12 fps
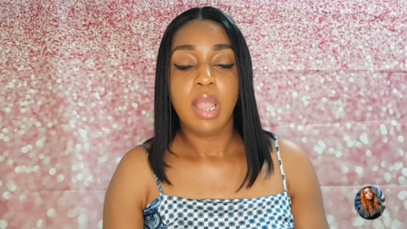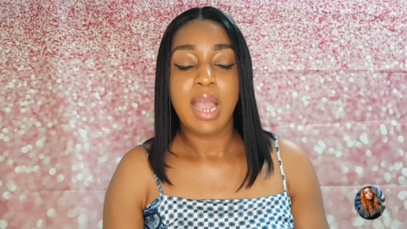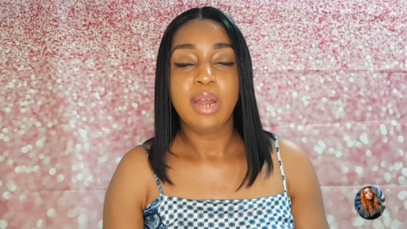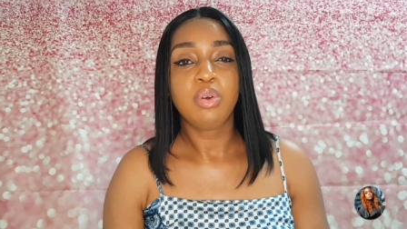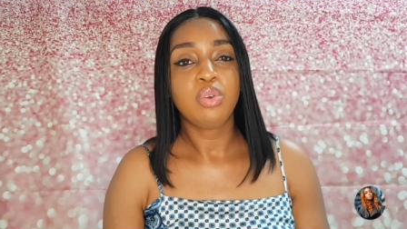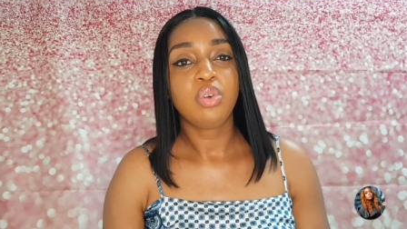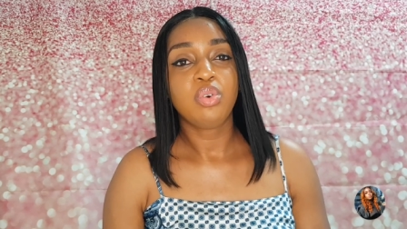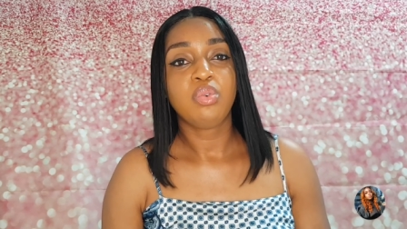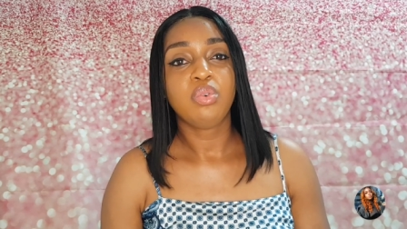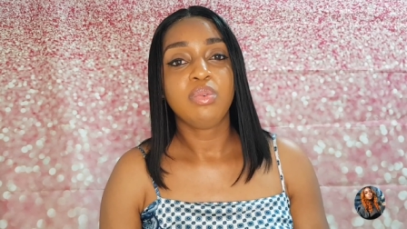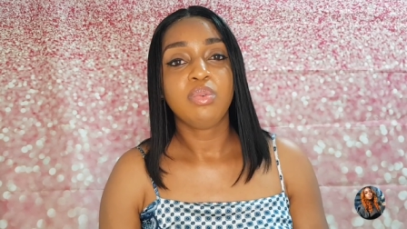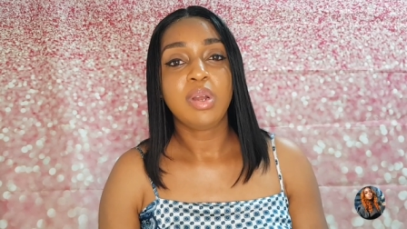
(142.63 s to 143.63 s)
I don't
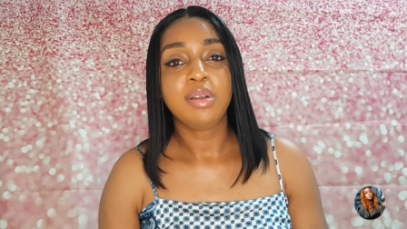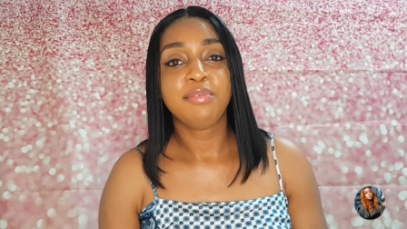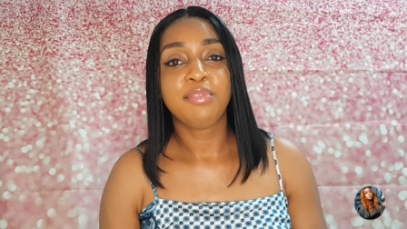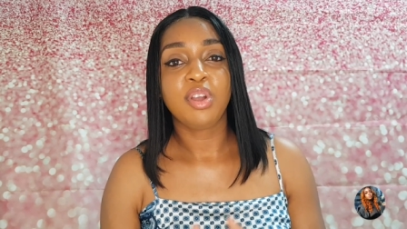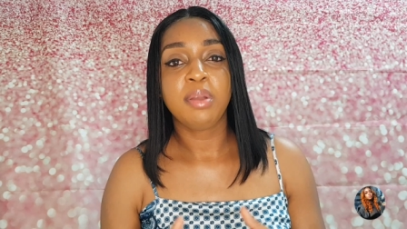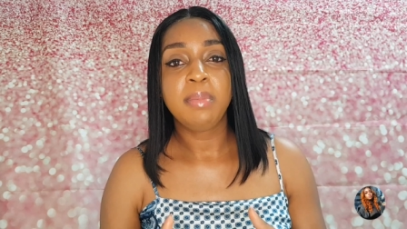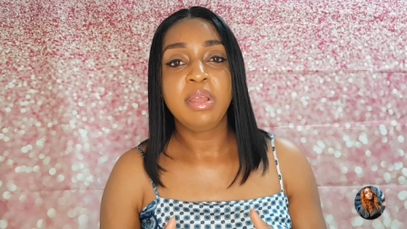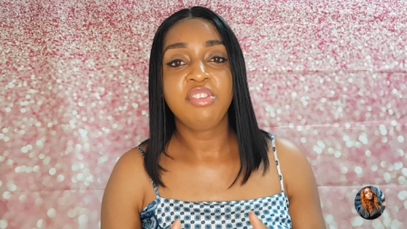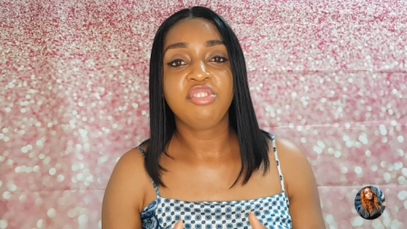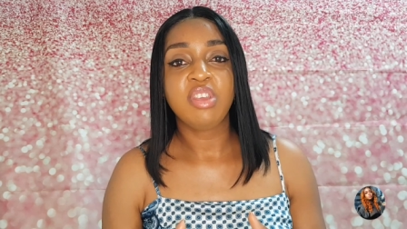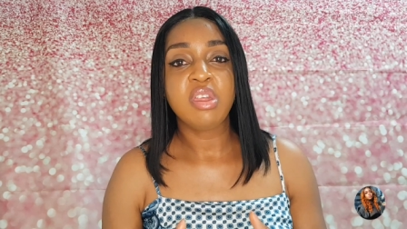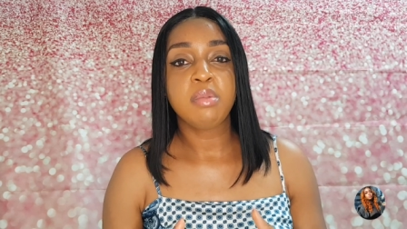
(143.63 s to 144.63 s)
know what
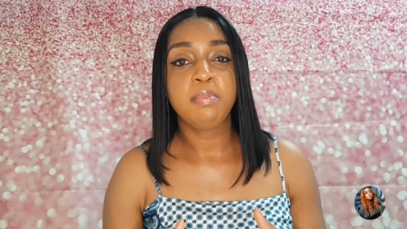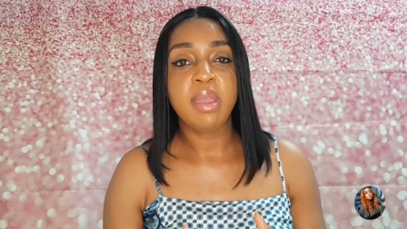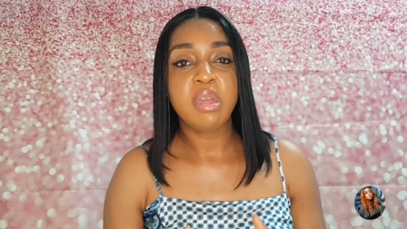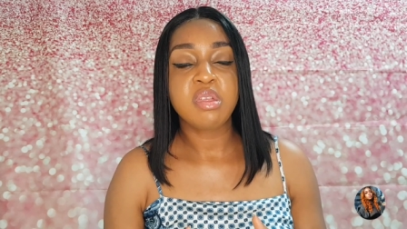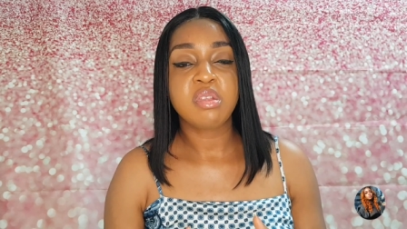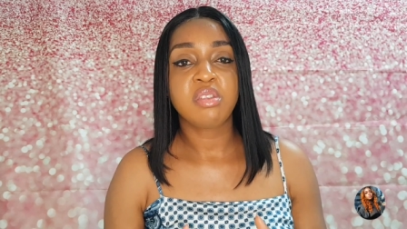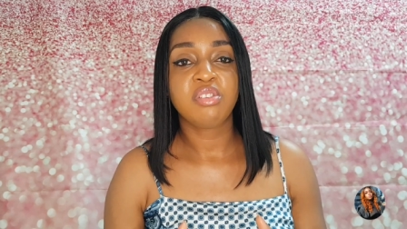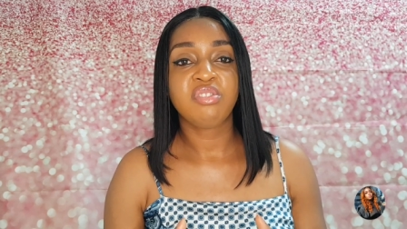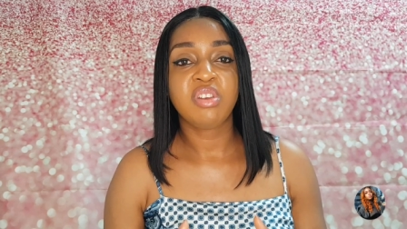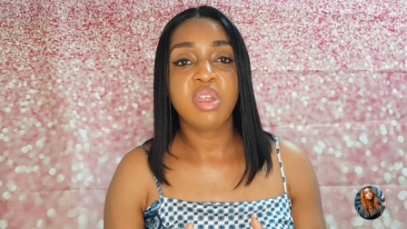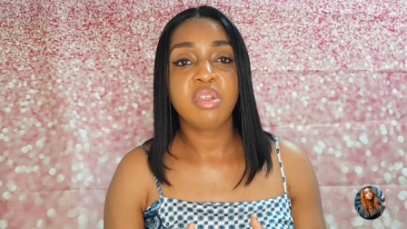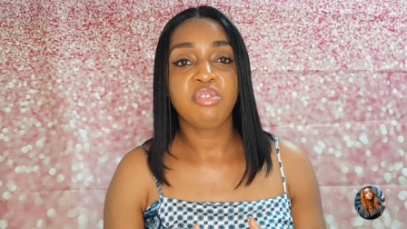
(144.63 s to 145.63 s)
verbiage is best to
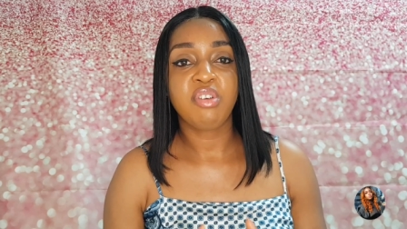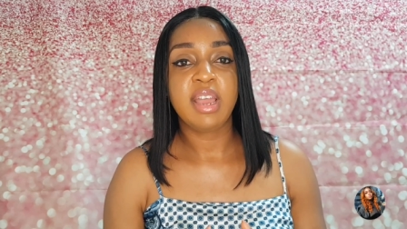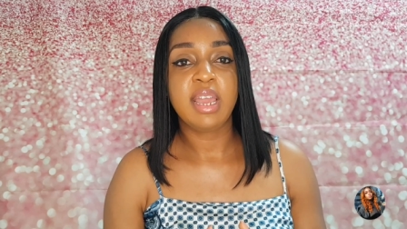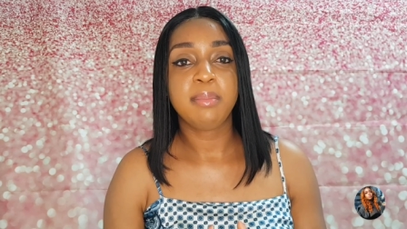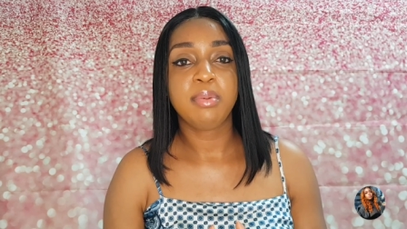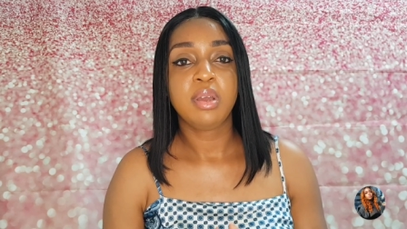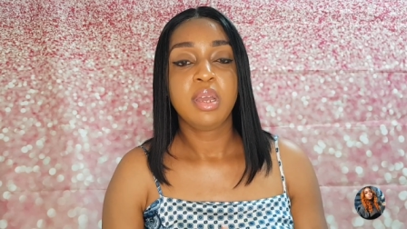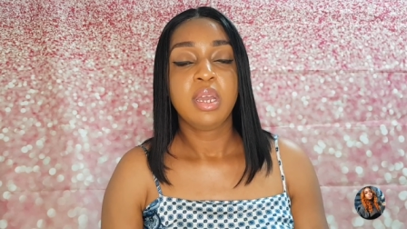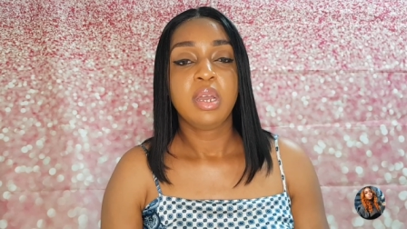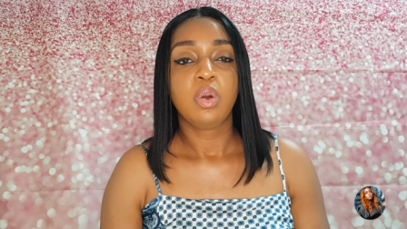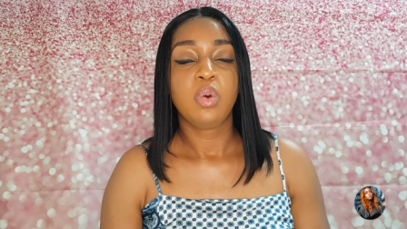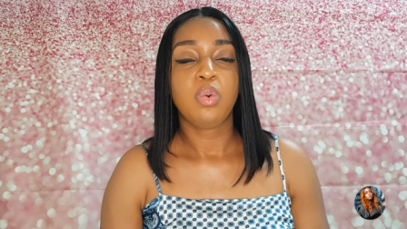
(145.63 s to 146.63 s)
describe
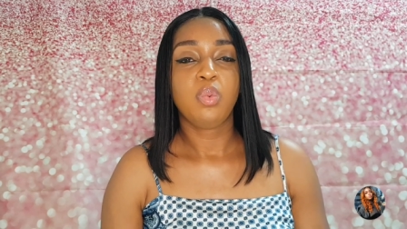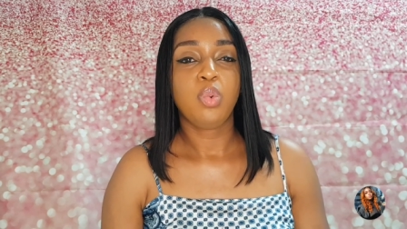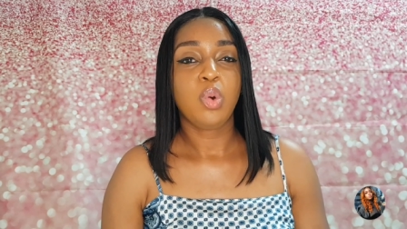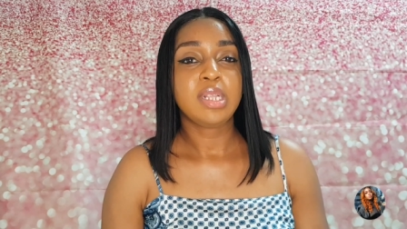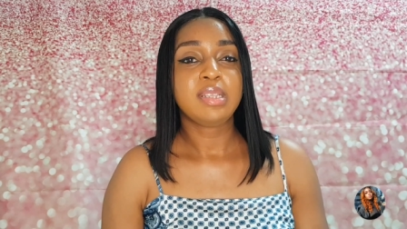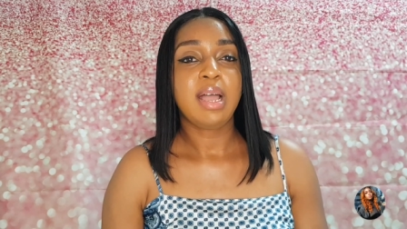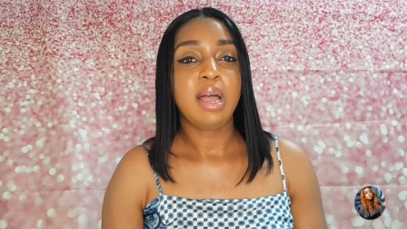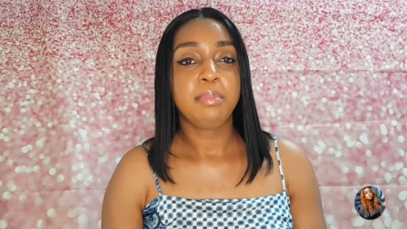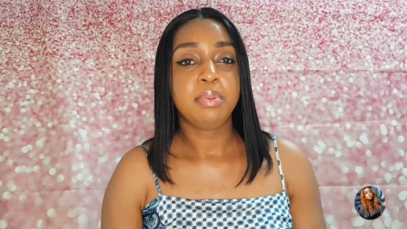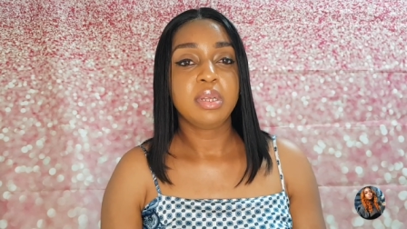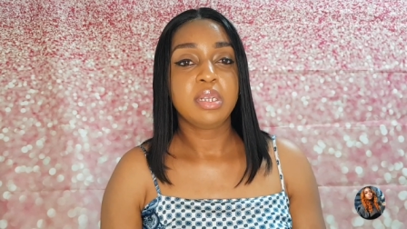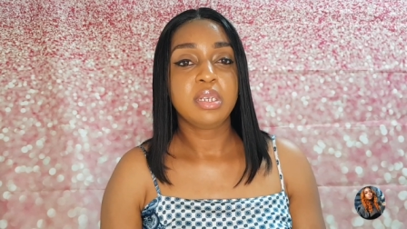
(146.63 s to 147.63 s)
what
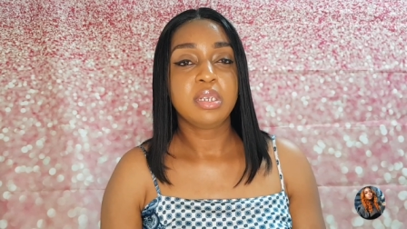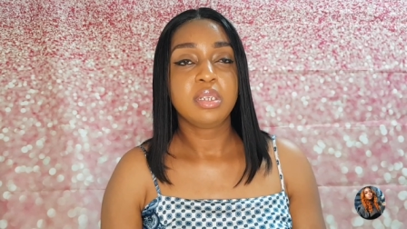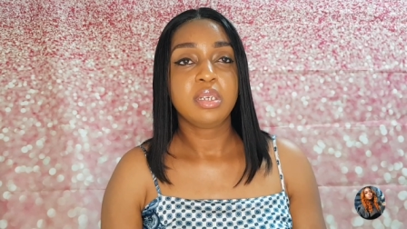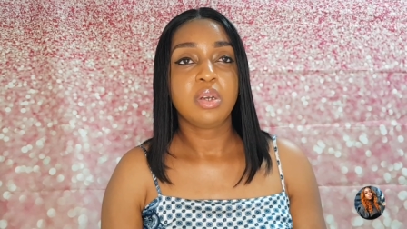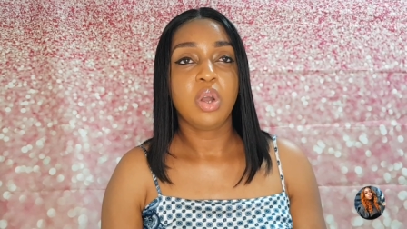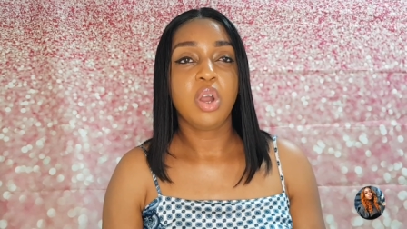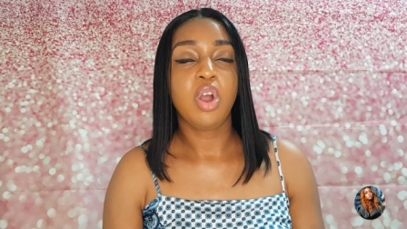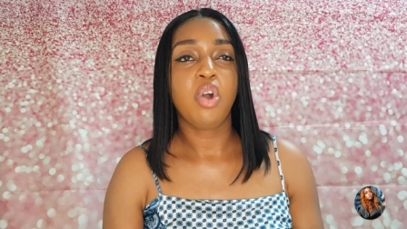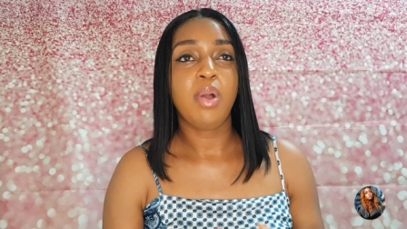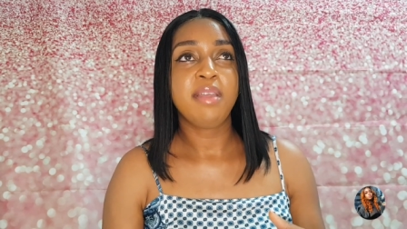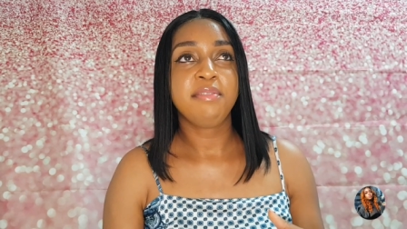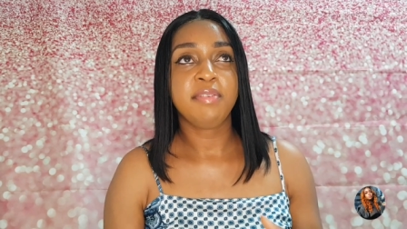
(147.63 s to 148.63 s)
happened or how
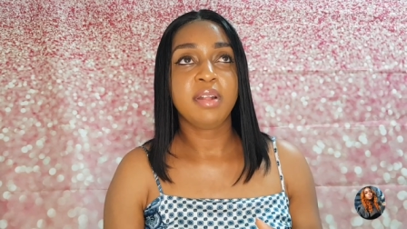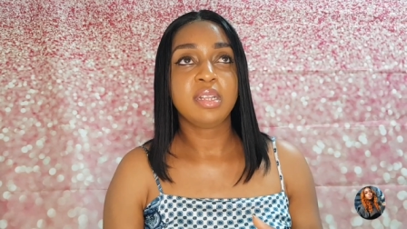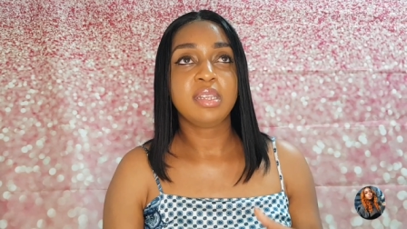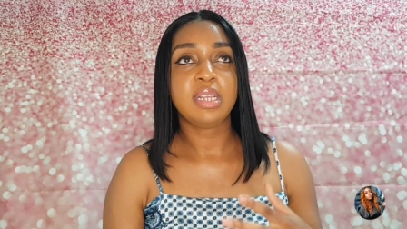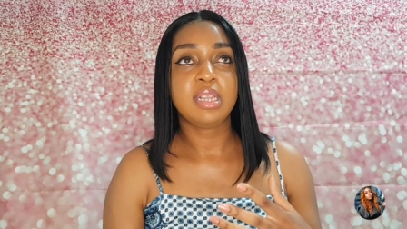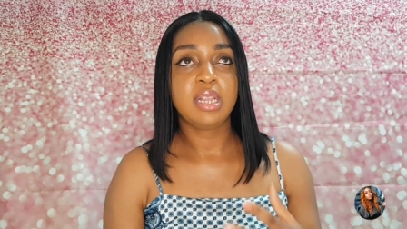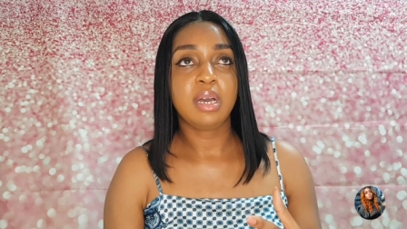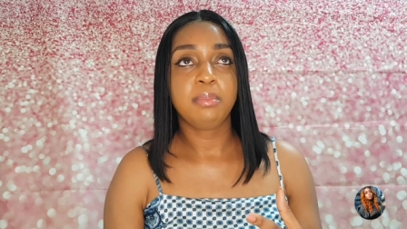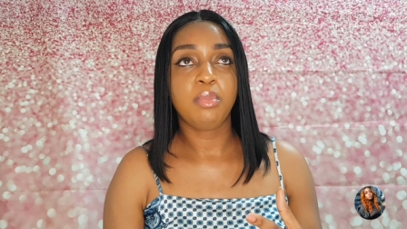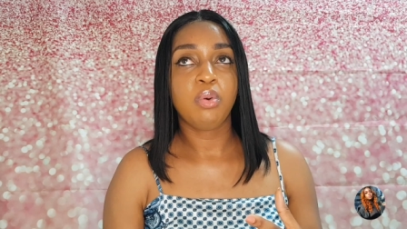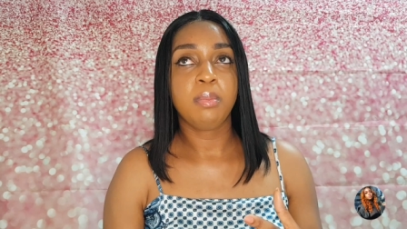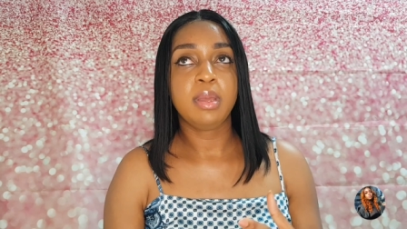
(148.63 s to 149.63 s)
I felt in that
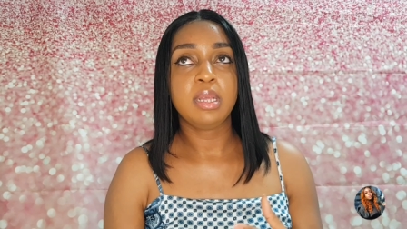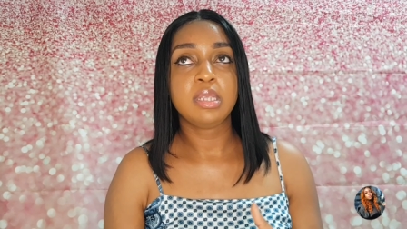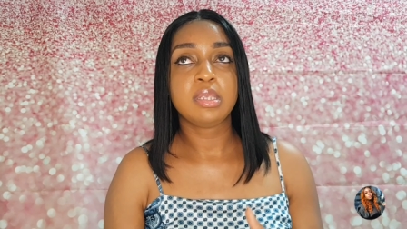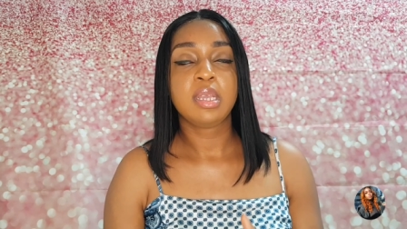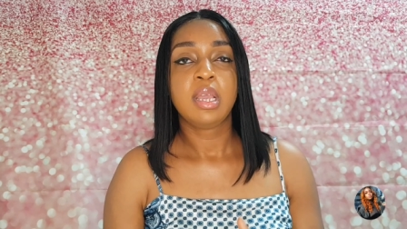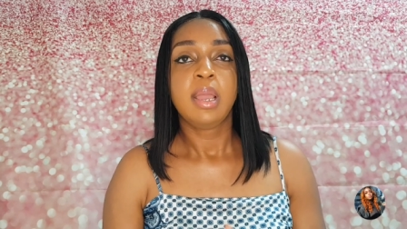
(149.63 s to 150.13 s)
moment,